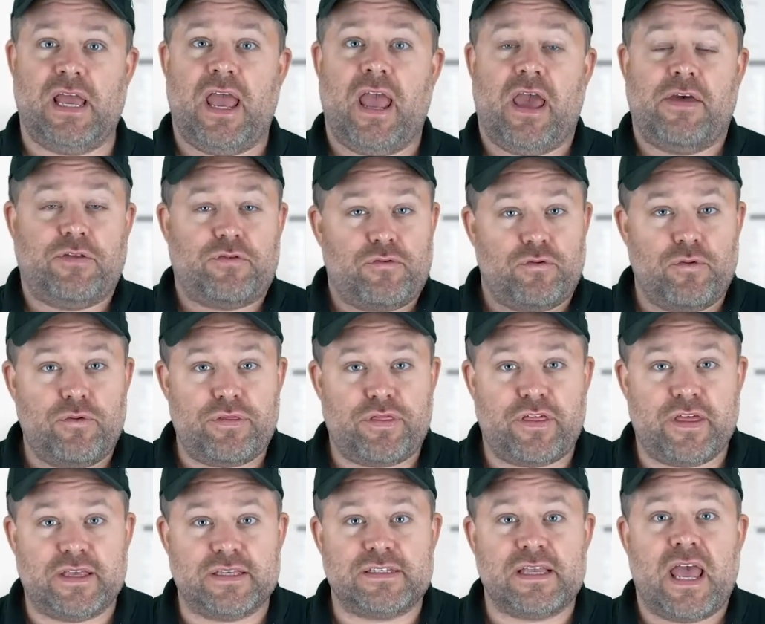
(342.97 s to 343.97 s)
The truth
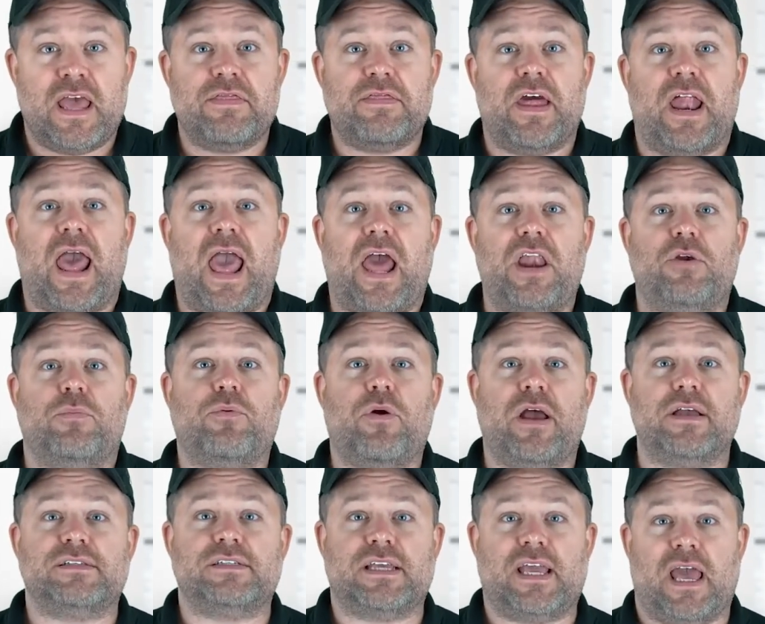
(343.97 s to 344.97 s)
is that
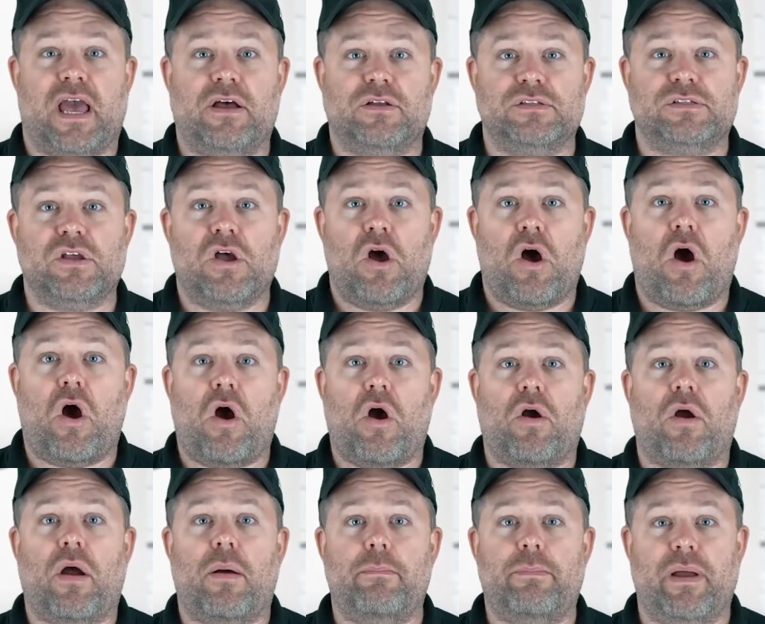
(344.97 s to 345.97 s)
enterprise accounts
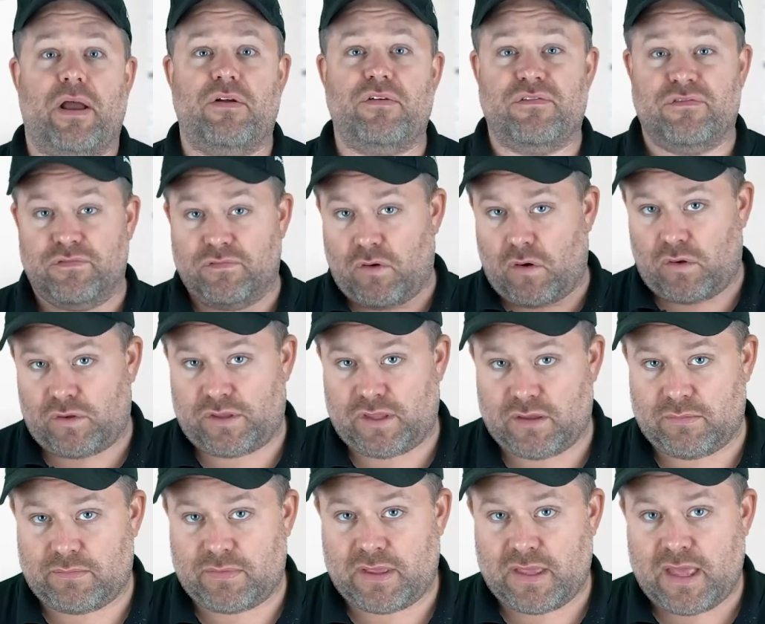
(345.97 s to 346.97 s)
are about volume.
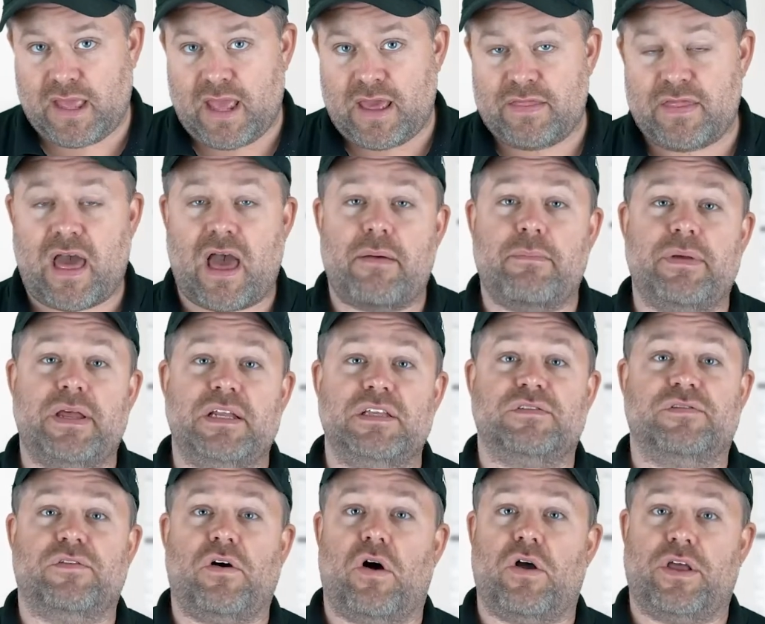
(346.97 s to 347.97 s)
That means
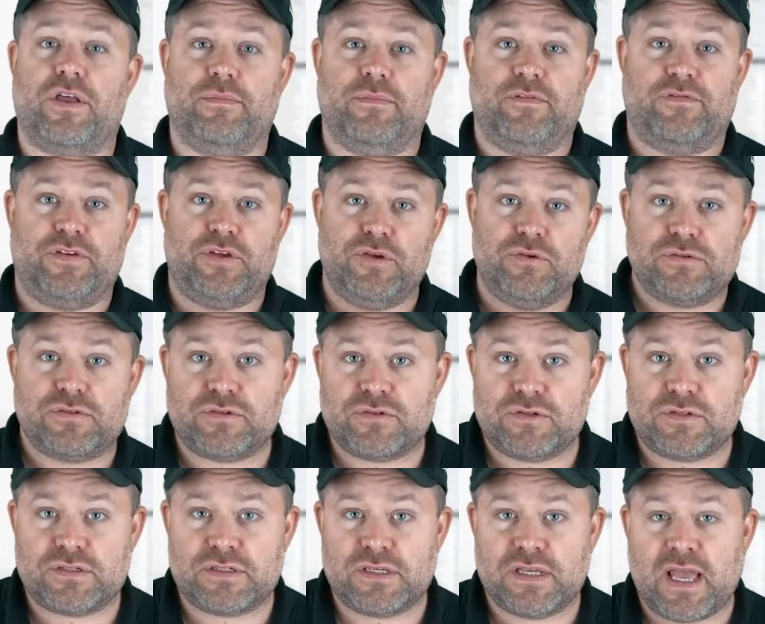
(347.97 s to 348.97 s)
volume of
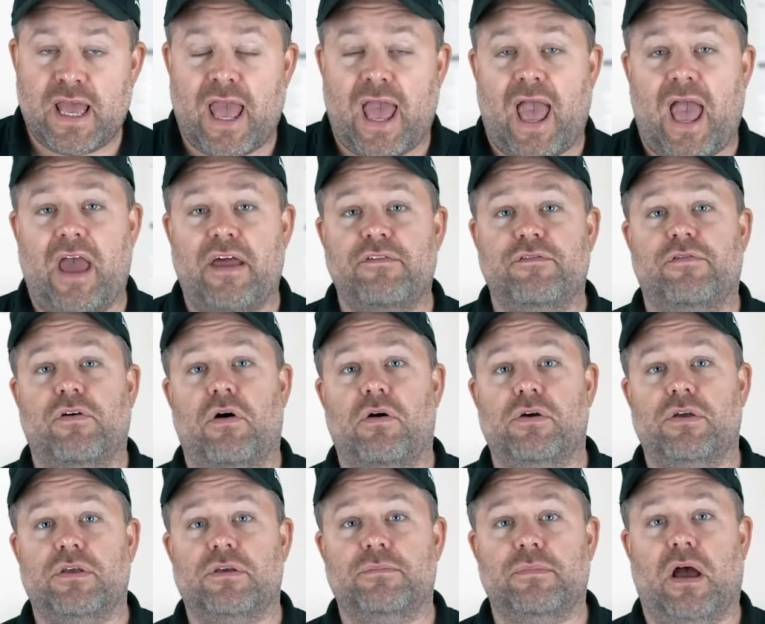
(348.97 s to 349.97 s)
users and
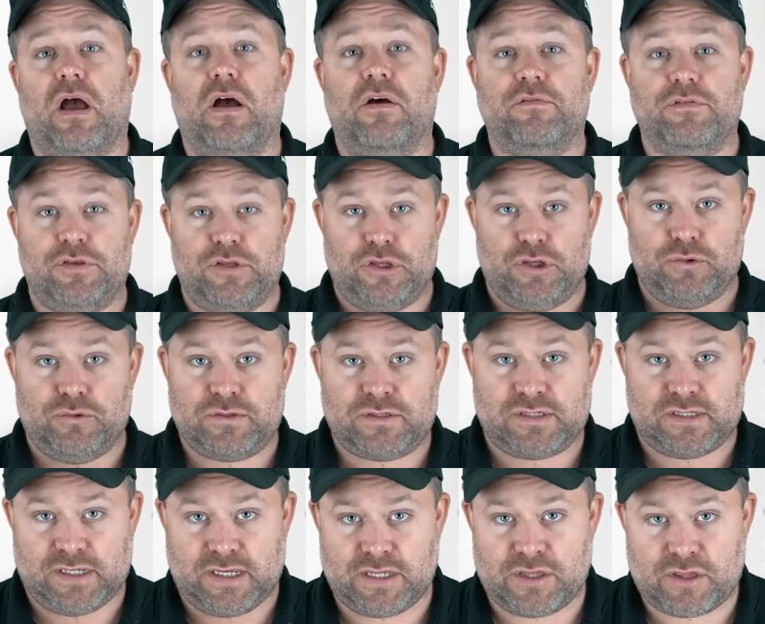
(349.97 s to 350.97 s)
volume of
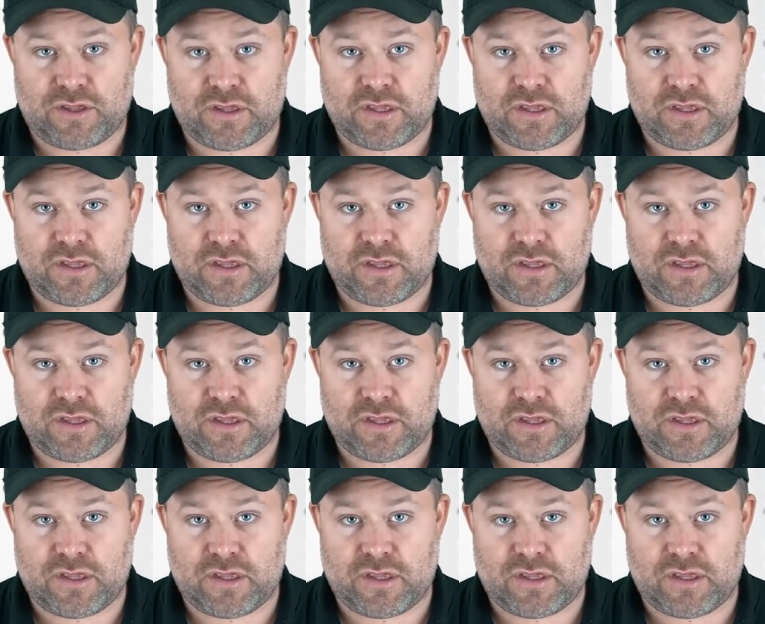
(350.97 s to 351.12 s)
usage.